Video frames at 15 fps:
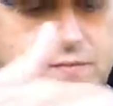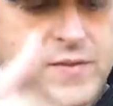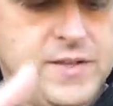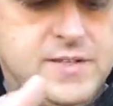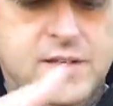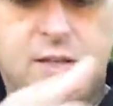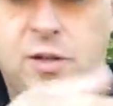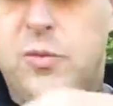
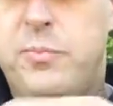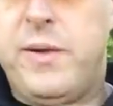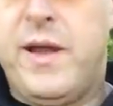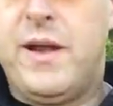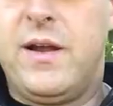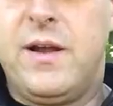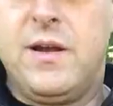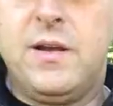fix it a little
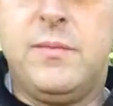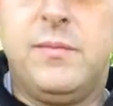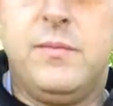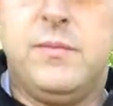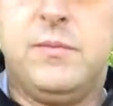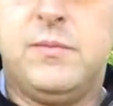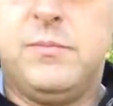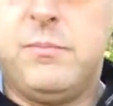better and
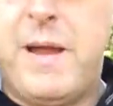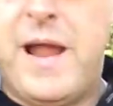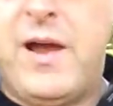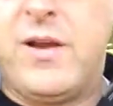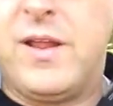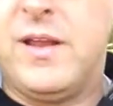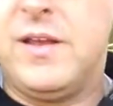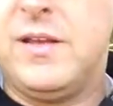
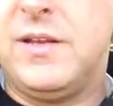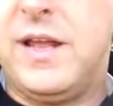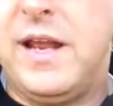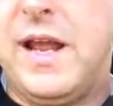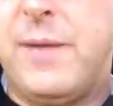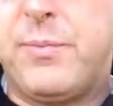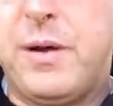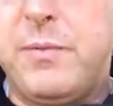mount it,
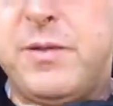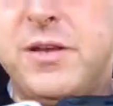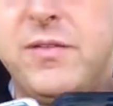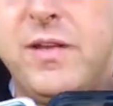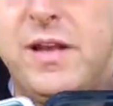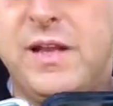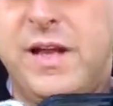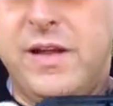and I'll probably do
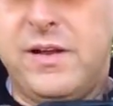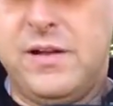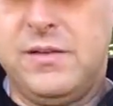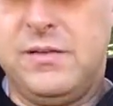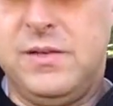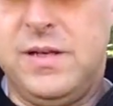that later.